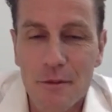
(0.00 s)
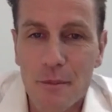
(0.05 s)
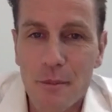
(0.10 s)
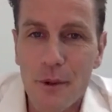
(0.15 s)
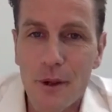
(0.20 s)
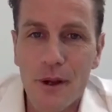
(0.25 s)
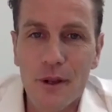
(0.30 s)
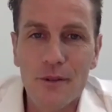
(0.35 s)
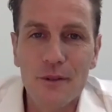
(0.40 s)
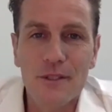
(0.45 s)

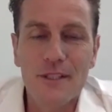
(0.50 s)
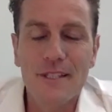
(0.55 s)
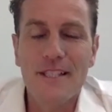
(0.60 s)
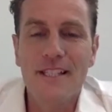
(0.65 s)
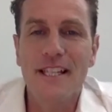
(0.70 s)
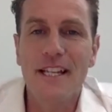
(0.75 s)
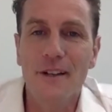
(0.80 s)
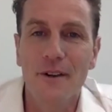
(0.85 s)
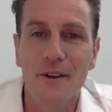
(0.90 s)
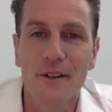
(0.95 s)
Roberta, good to
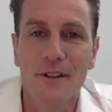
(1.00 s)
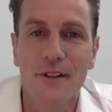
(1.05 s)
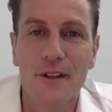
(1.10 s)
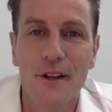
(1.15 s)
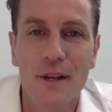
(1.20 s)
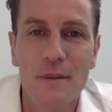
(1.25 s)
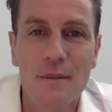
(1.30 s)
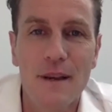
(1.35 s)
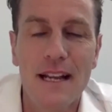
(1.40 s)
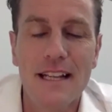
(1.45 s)
see you
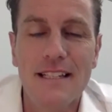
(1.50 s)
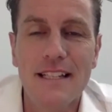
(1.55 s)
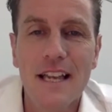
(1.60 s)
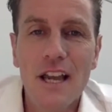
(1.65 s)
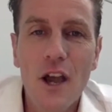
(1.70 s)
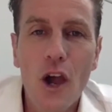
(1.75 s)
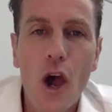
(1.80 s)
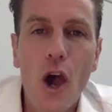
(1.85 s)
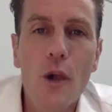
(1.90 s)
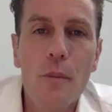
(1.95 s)
online, mate.
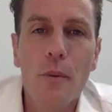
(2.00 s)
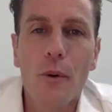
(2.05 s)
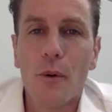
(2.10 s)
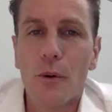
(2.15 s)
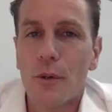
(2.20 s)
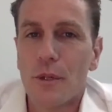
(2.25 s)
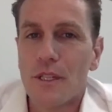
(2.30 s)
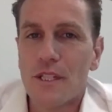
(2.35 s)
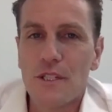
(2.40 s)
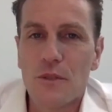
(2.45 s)
Hope
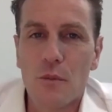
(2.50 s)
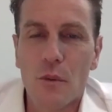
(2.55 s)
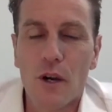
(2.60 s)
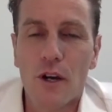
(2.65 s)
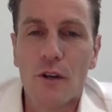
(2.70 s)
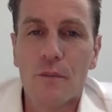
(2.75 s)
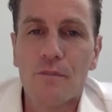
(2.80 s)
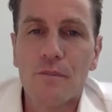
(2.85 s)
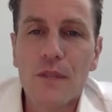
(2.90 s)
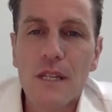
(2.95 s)
all is
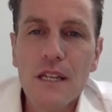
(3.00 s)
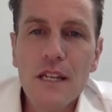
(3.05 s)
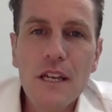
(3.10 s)
well.